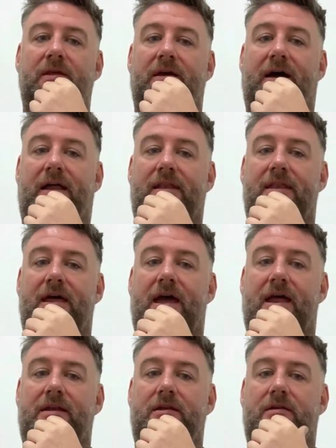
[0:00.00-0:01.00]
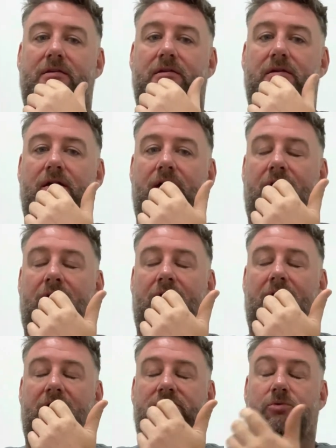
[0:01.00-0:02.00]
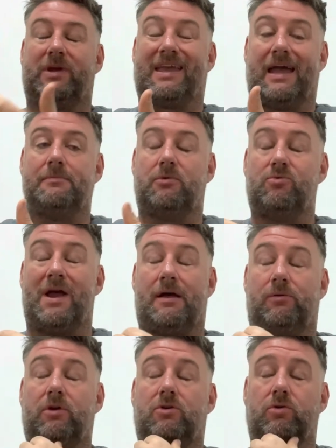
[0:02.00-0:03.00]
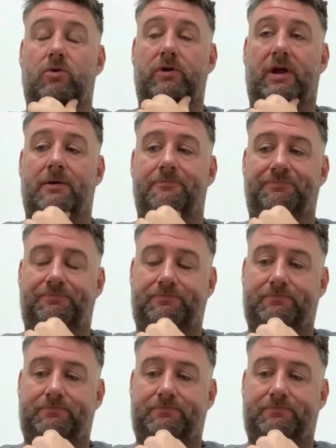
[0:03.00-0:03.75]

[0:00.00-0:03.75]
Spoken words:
and then as we came around the corner,